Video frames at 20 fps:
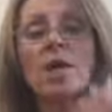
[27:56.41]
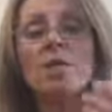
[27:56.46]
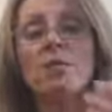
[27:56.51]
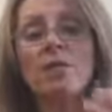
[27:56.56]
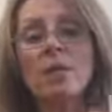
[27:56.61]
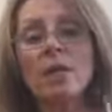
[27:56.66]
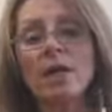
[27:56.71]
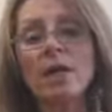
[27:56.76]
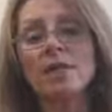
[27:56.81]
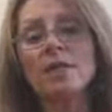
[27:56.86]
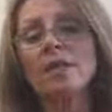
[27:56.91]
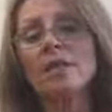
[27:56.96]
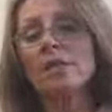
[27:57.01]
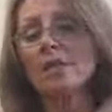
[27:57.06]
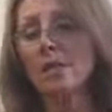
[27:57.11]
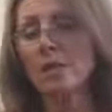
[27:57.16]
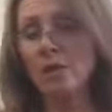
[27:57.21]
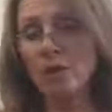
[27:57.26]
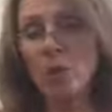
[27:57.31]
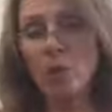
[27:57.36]
but
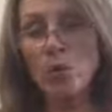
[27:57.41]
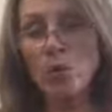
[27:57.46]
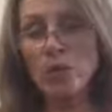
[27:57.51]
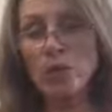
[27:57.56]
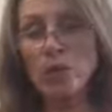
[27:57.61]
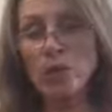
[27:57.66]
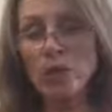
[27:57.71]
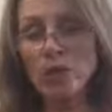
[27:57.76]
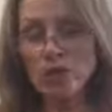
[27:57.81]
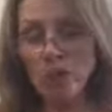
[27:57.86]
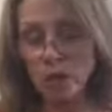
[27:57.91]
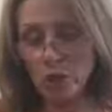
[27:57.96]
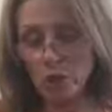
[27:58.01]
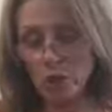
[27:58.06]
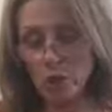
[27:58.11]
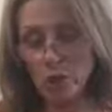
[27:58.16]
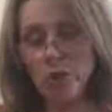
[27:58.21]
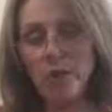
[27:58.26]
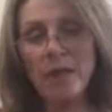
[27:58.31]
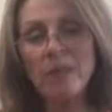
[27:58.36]
always good to
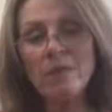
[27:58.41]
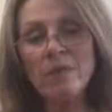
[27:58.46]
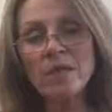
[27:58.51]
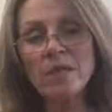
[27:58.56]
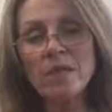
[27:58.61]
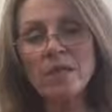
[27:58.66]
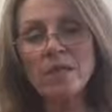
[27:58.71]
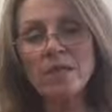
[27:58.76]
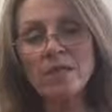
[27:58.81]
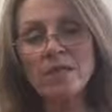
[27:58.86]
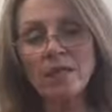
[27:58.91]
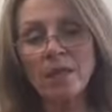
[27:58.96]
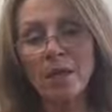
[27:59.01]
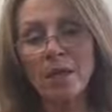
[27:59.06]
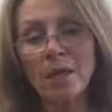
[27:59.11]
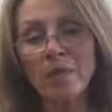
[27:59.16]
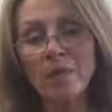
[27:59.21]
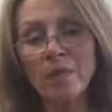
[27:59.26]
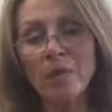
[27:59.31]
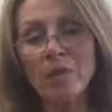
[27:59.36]
do that, because
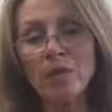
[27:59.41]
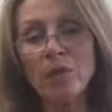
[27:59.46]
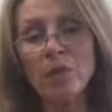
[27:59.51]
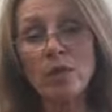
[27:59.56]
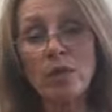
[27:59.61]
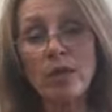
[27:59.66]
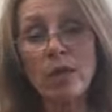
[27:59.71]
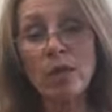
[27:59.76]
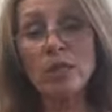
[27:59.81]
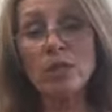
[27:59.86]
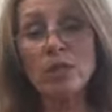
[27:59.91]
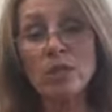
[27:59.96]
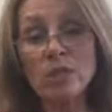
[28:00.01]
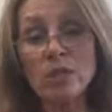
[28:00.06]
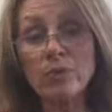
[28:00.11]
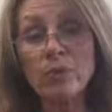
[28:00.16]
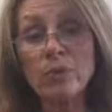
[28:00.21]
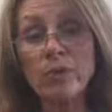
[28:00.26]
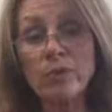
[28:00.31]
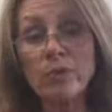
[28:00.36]
you can actually
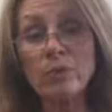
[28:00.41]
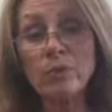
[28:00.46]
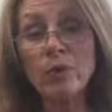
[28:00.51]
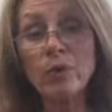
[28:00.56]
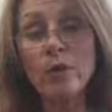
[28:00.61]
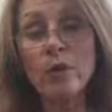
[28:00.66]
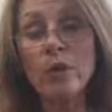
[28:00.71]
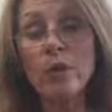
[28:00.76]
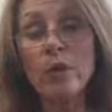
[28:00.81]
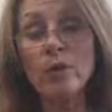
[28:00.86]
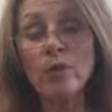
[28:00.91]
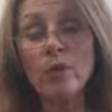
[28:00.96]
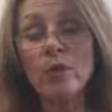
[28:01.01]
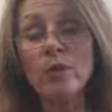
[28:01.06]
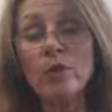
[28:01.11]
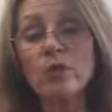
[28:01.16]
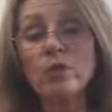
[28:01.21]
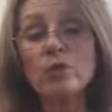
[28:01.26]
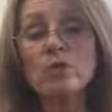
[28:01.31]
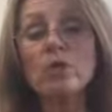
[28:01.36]
spread it more, and when
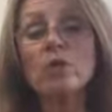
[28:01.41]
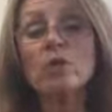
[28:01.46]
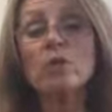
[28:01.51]
you do